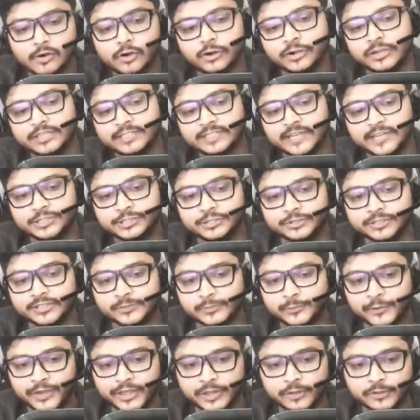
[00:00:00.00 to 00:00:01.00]
architecture
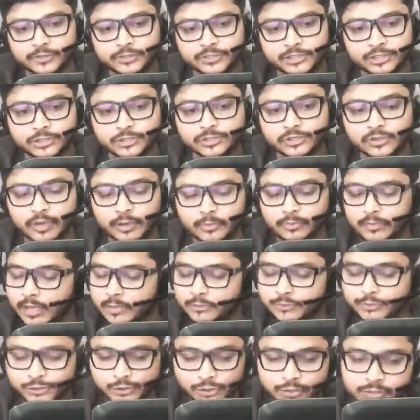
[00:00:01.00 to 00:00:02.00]
is pretty good too, so
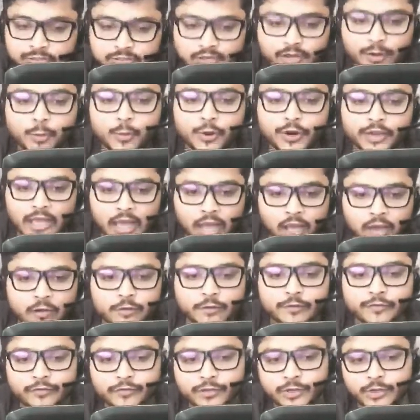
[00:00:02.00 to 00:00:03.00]
I'm sure it's gonna work out
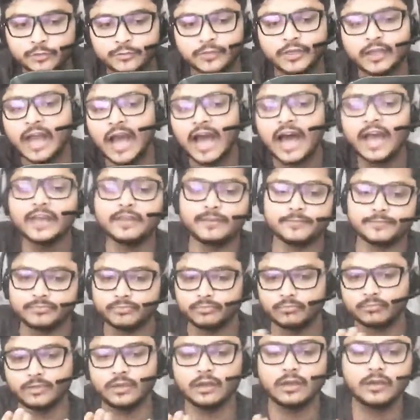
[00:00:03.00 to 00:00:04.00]
good for you. The guy,
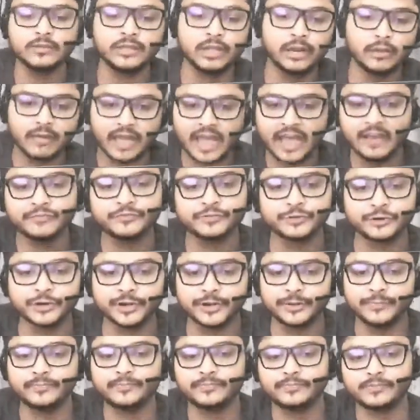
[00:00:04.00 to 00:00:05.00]
after
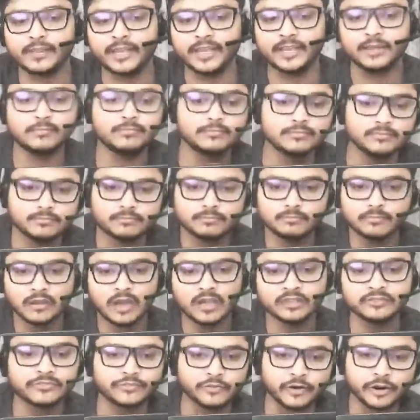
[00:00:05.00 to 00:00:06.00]
him,
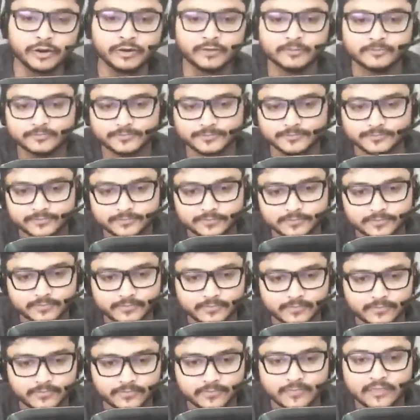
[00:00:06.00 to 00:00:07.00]
on front.
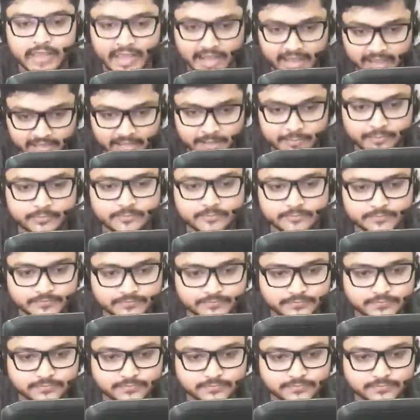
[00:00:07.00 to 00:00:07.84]
Yeah, him.